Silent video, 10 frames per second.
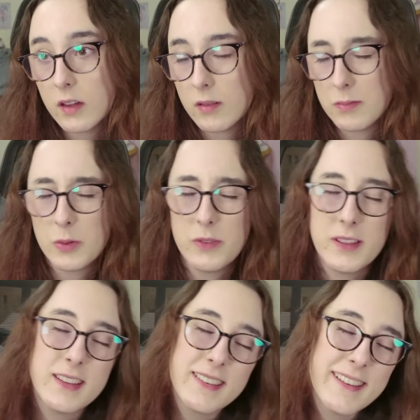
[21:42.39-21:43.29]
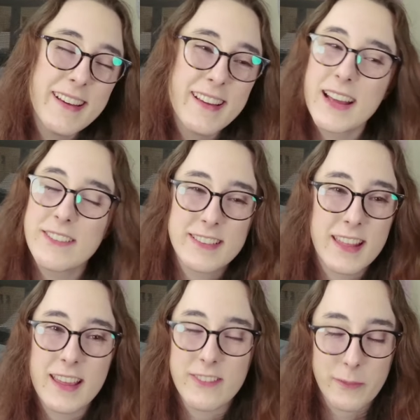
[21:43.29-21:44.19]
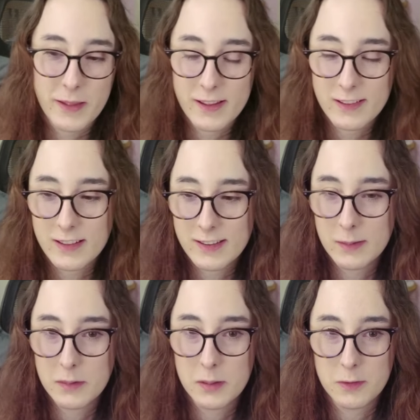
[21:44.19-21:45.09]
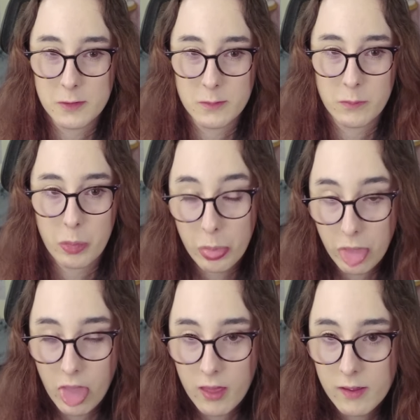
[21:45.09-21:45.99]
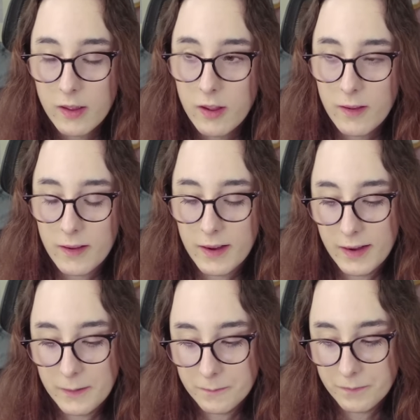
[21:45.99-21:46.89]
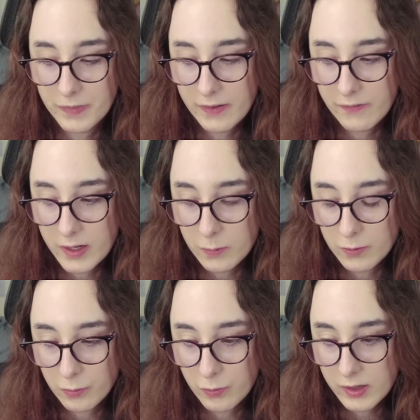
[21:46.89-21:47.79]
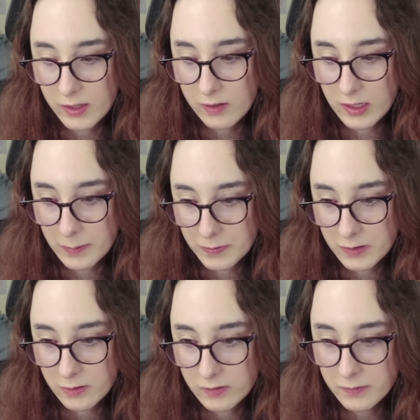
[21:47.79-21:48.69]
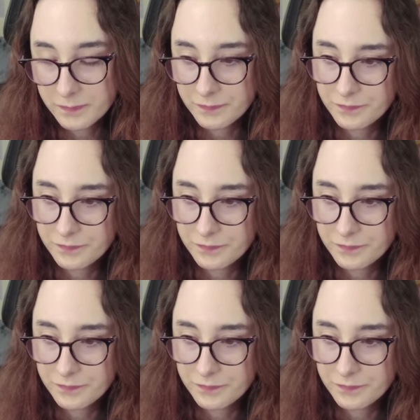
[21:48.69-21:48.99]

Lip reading: I was thinking of something else at the same time. So I thought it was a really good episode.